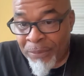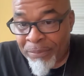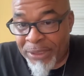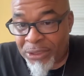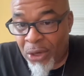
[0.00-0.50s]

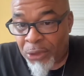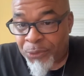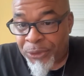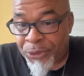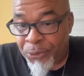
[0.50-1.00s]
Missy Hawk
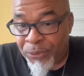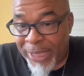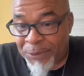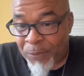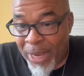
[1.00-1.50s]
22,
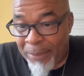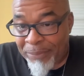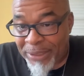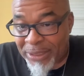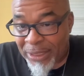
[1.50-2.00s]
that's why
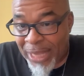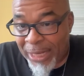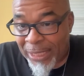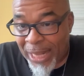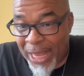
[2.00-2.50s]
I miss a
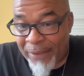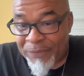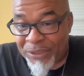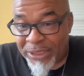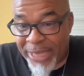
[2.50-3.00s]
lot of
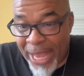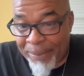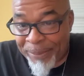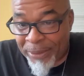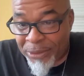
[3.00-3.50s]
lives. Just
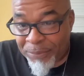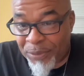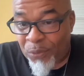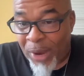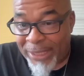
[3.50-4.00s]
happened to
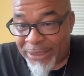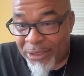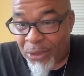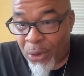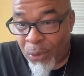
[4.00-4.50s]
be
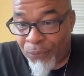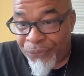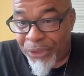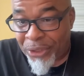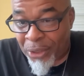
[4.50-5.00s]
watching an
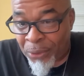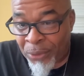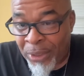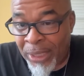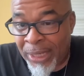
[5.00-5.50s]
old
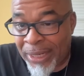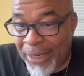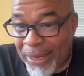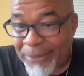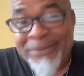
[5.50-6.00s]
video.
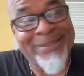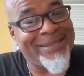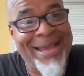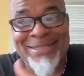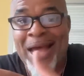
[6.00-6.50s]
Uh,
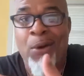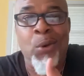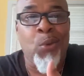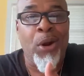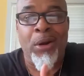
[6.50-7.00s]
that's how
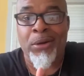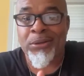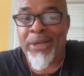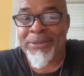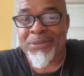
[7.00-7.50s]
it
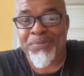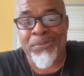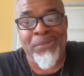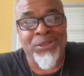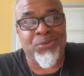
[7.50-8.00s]
worked. You just be
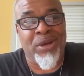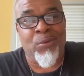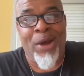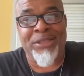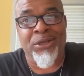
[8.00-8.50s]
messing
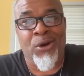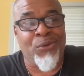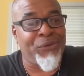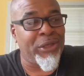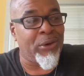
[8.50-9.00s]
around watching an
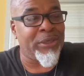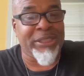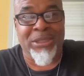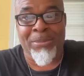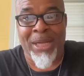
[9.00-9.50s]
old video and
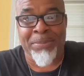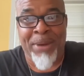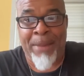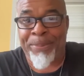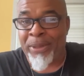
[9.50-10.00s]
then somebody
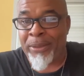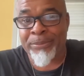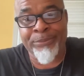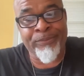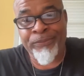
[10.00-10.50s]
pop up.
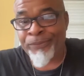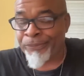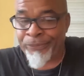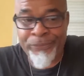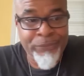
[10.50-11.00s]

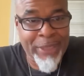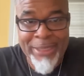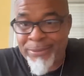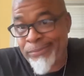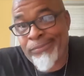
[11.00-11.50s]

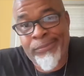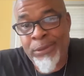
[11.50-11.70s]
That's